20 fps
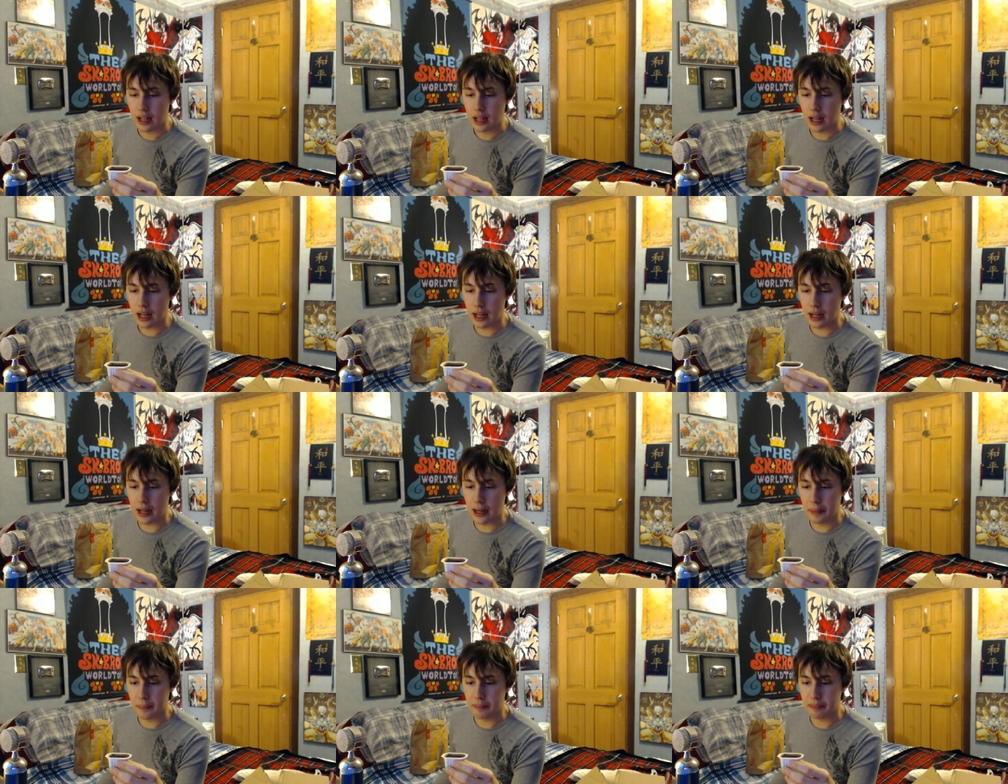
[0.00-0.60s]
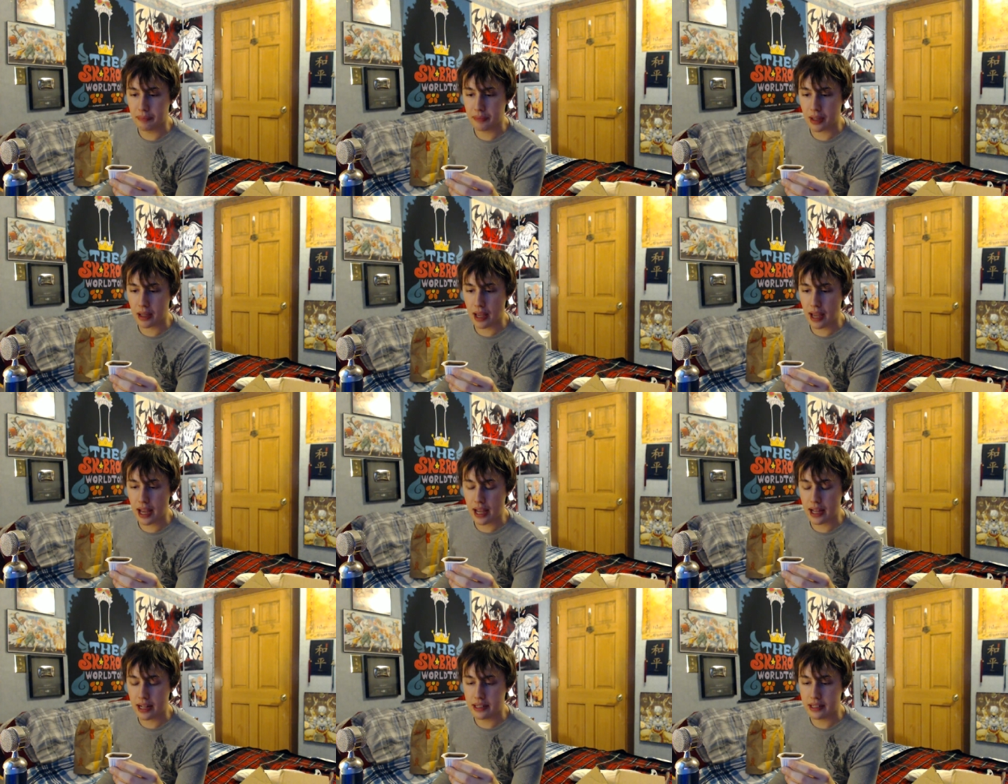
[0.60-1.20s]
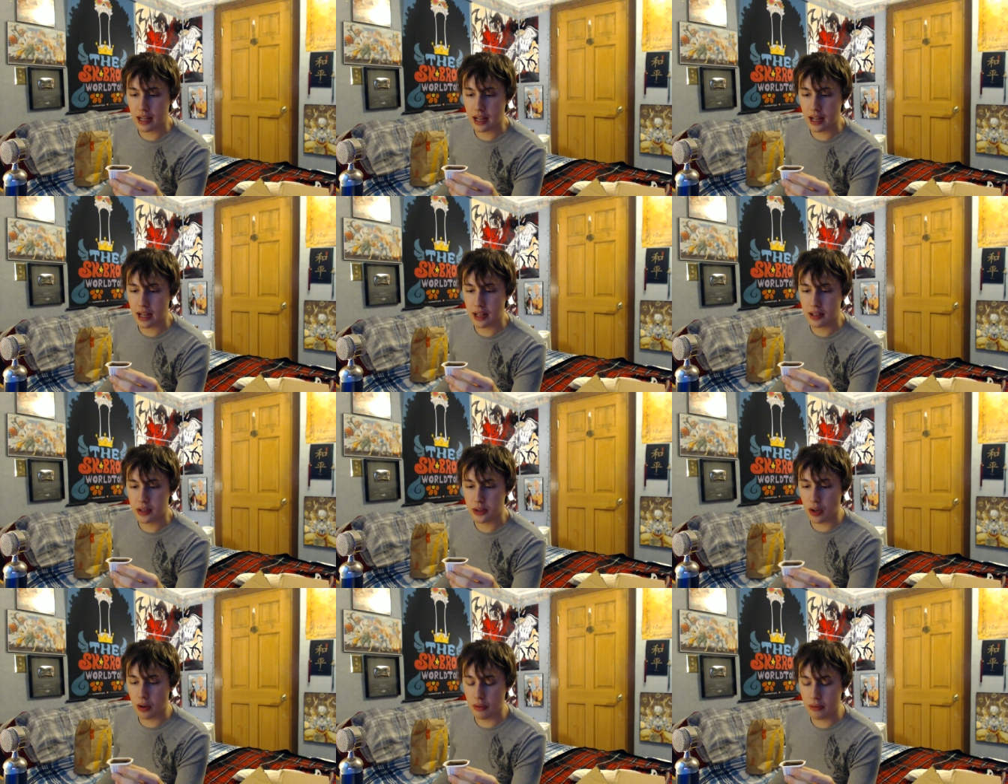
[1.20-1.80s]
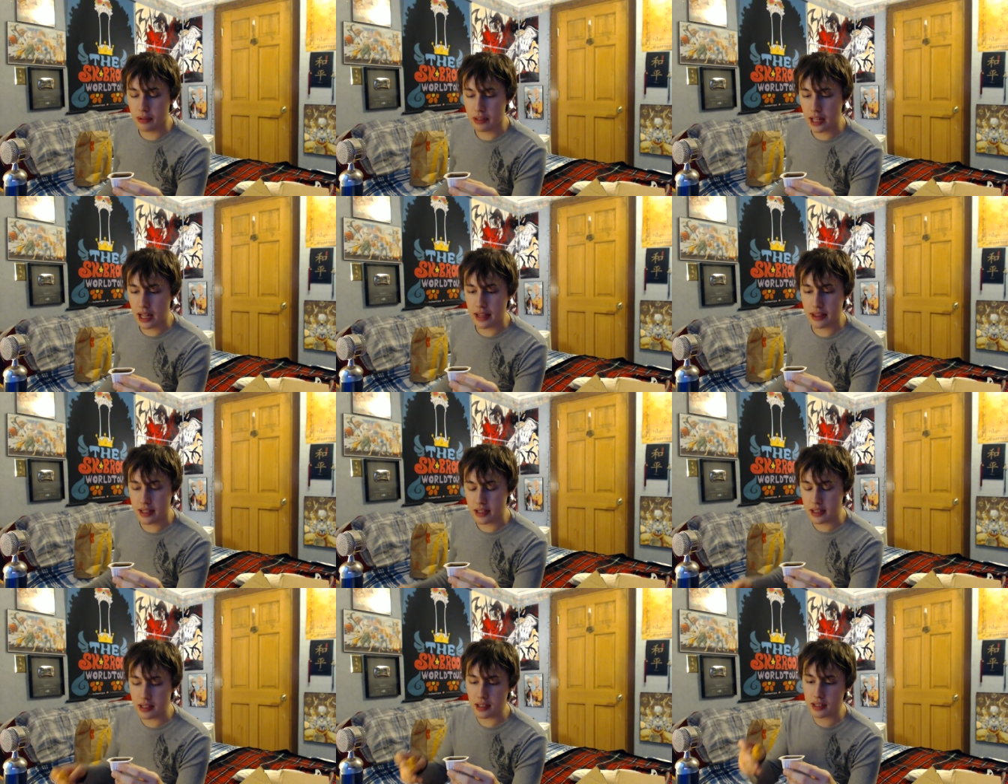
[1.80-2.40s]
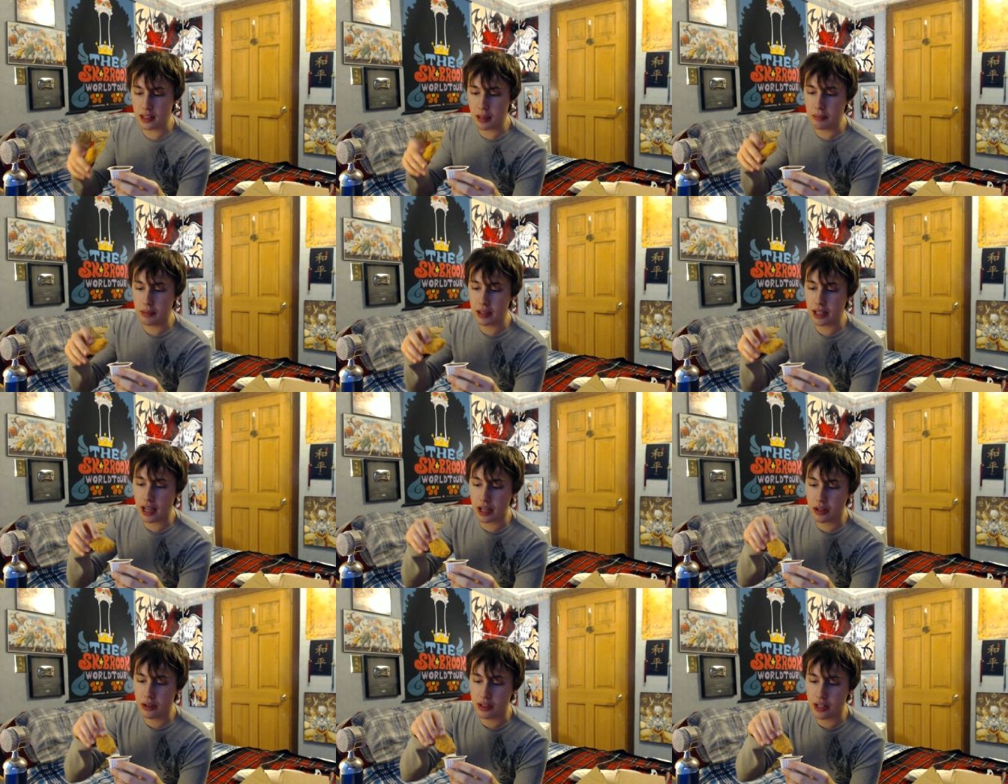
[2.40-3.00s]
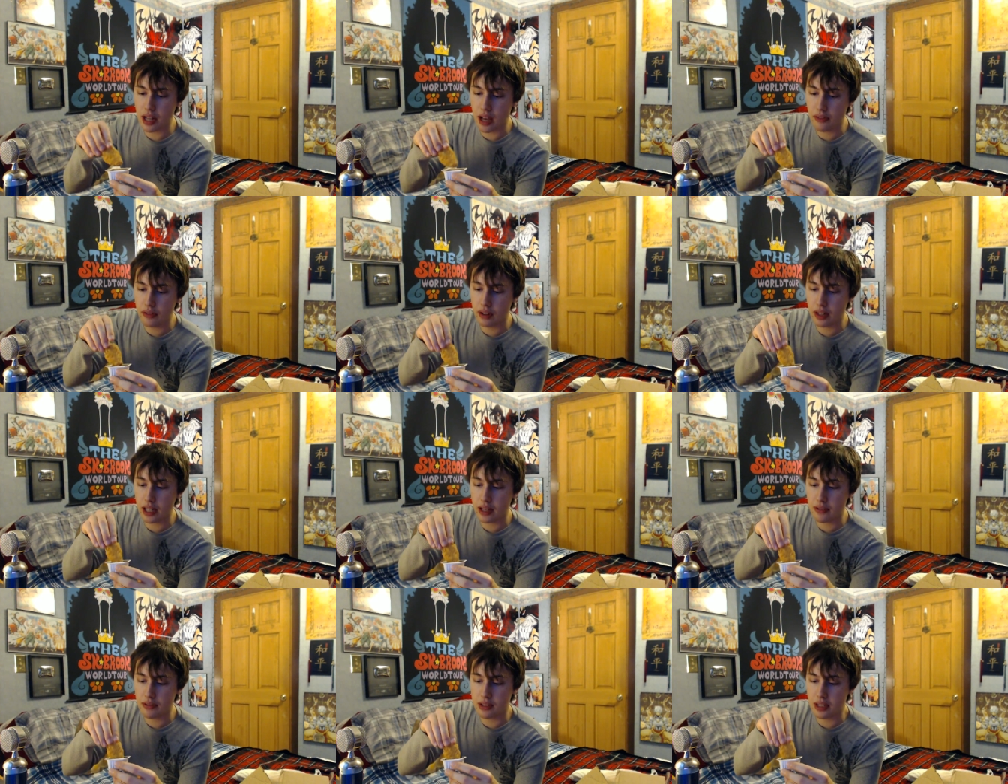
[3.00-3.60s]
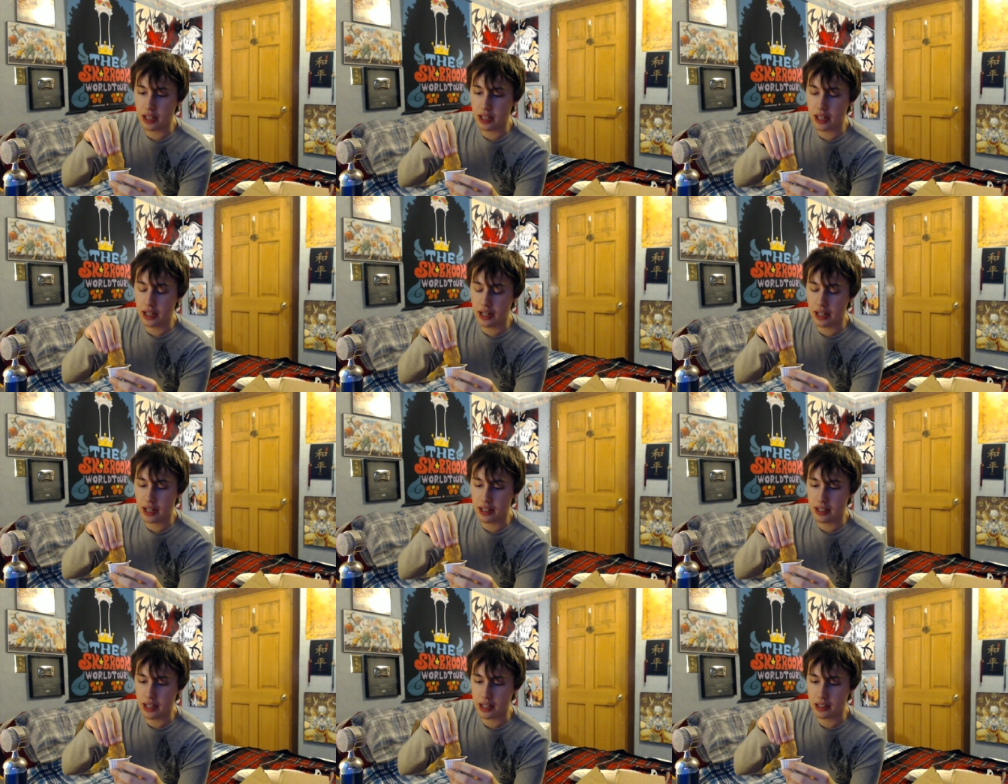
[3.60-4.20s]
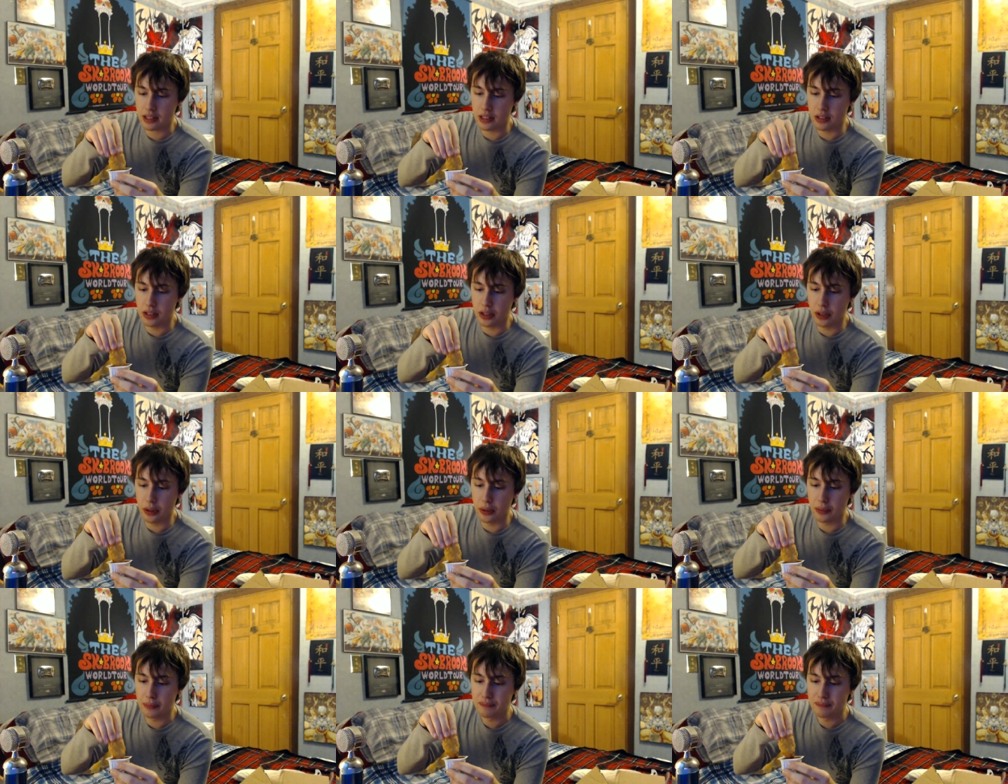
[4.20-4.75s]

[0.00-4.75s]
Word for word: Um, and uh, so, yeah, this is something I could definitely have seen getting addicted to.